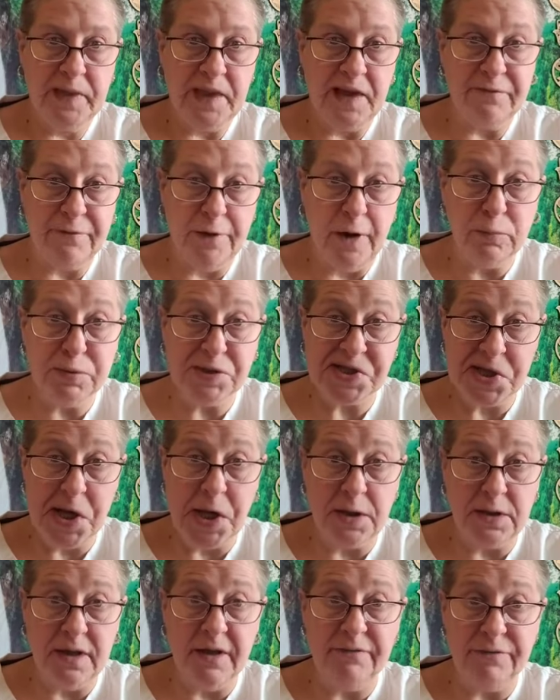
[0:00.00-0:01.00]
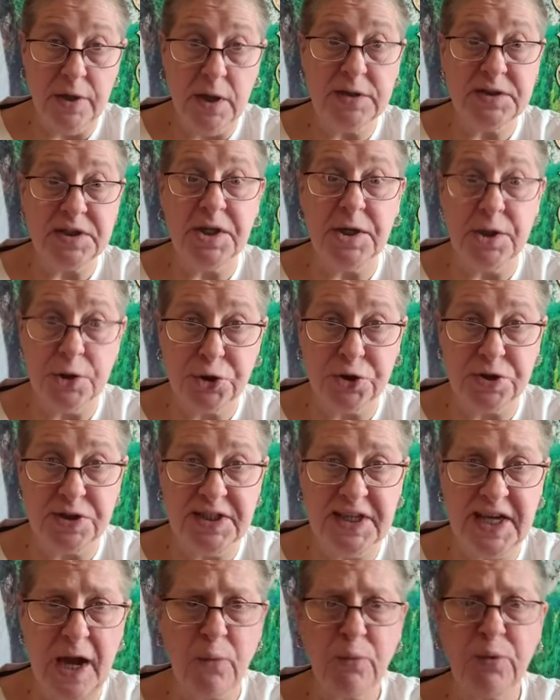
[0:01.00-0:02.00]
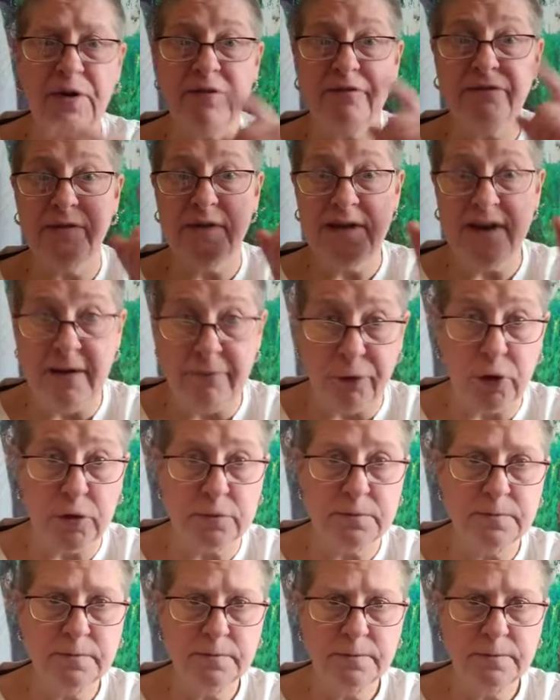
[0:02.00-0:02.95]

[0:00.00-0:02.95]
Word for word: If I was not loved unconditionally, I would have never